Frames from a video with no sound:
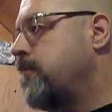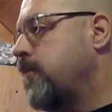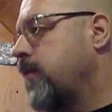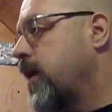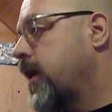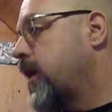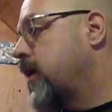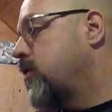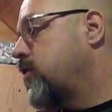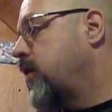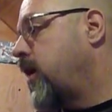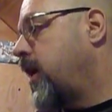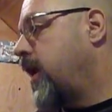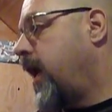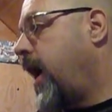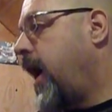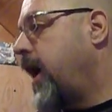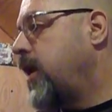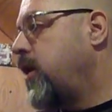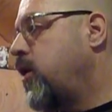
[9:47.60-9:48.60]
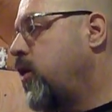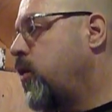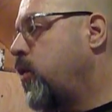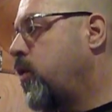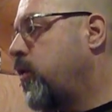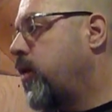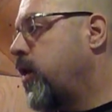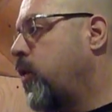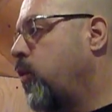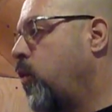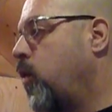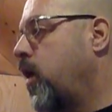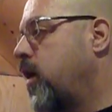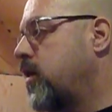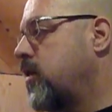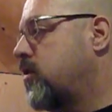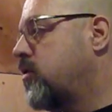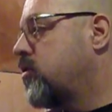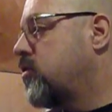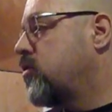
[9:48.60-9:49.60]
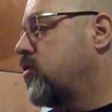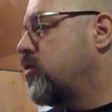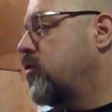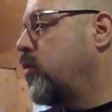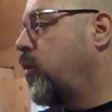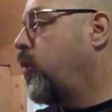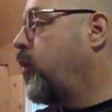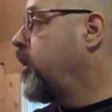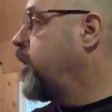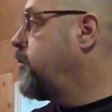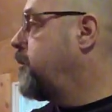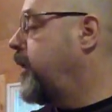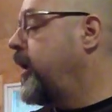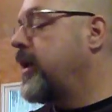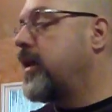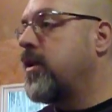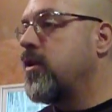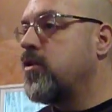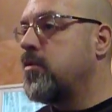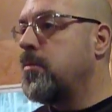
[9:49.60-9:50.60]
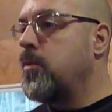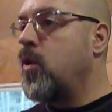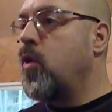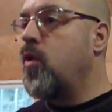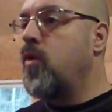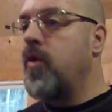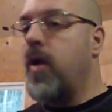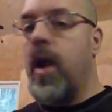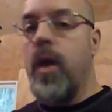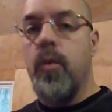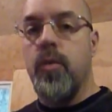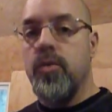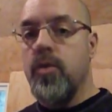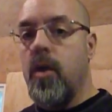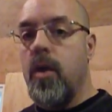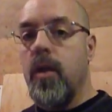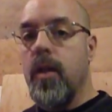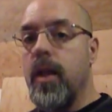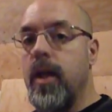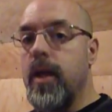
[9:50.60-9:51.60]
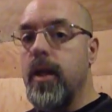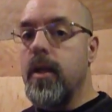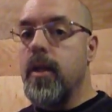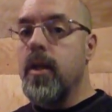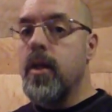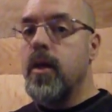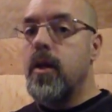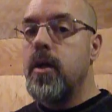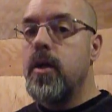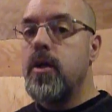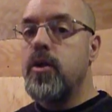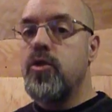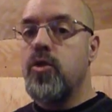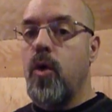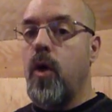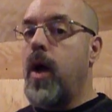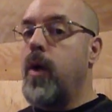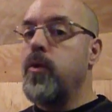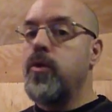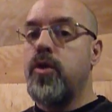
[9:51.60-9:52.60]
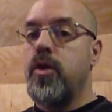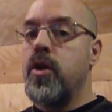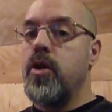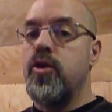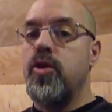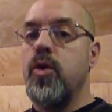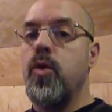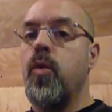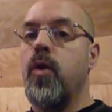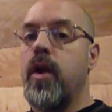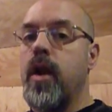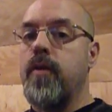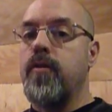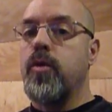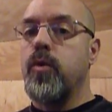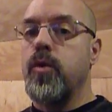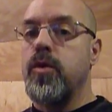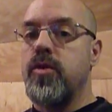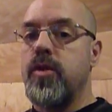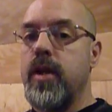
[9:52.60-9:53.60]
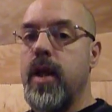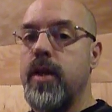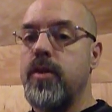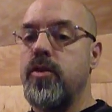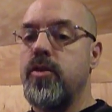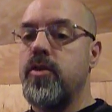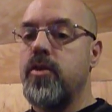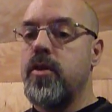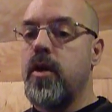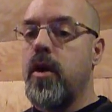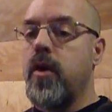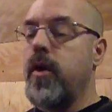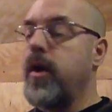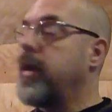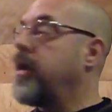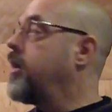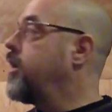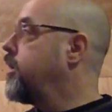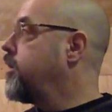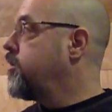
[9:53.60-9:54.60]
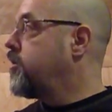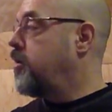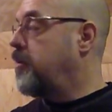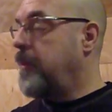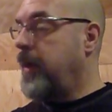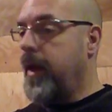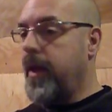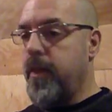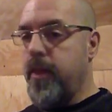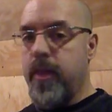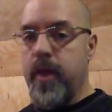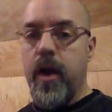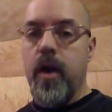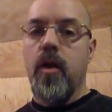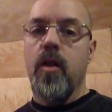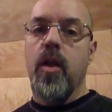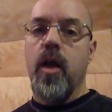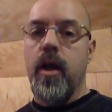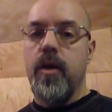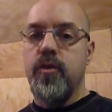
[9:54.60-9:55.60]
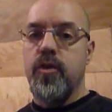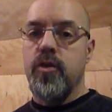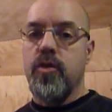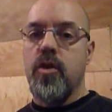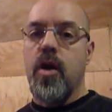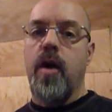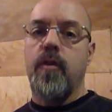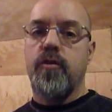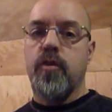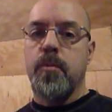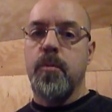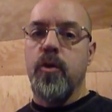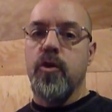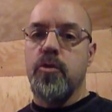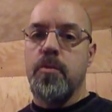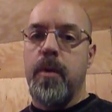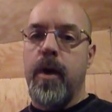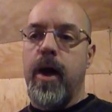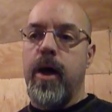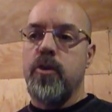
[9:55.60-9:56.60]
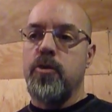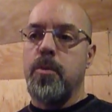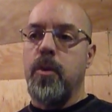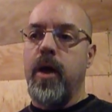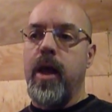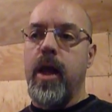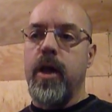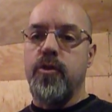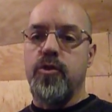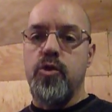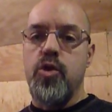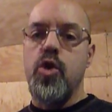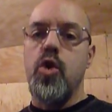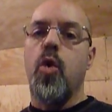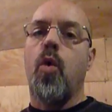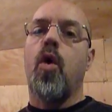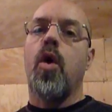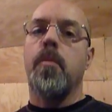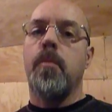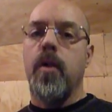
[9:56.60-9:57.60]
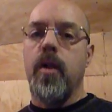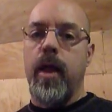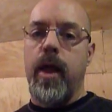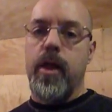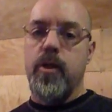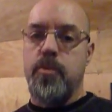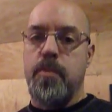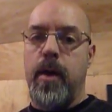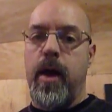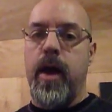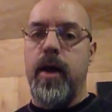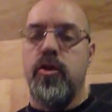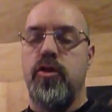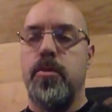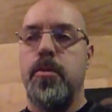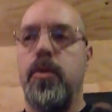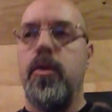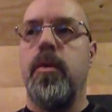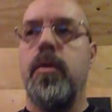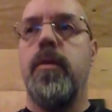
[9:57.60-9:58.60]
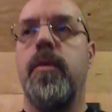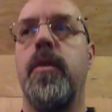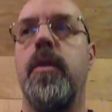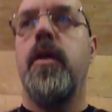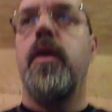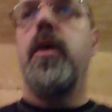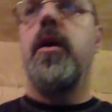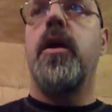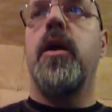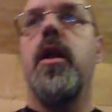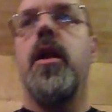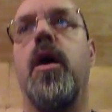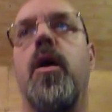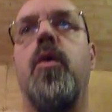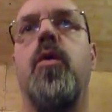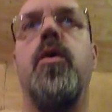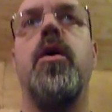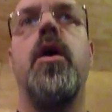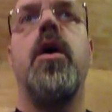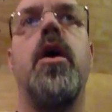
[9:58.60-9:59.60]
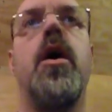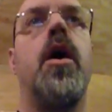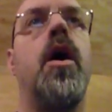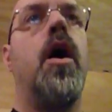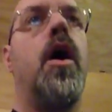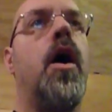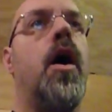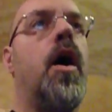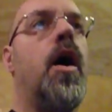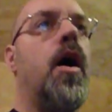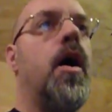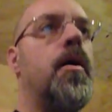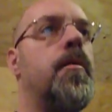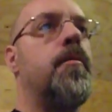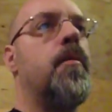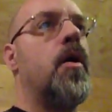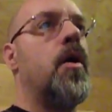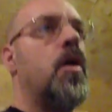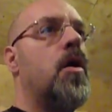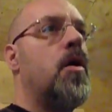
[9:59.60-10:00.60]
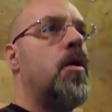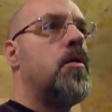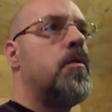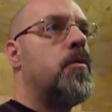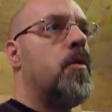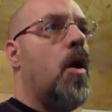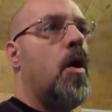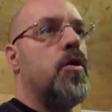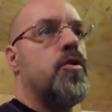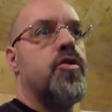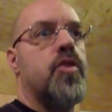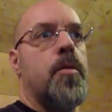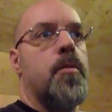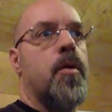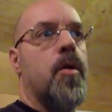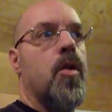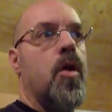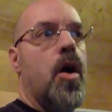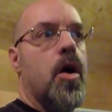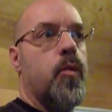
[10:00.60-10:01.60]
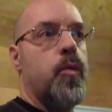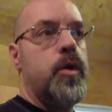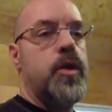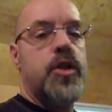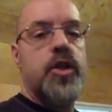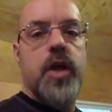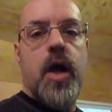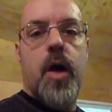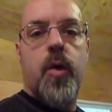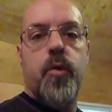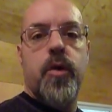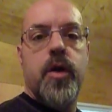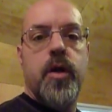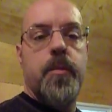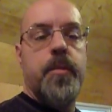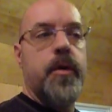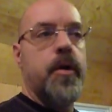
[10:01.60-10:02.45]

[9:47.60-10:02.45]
like I said, I knew that once we made this move, I was all in. So I was going to do whatever was necessary to make their lives as comfortable as possible, as normal as possible. You know, um, all summer long we showered up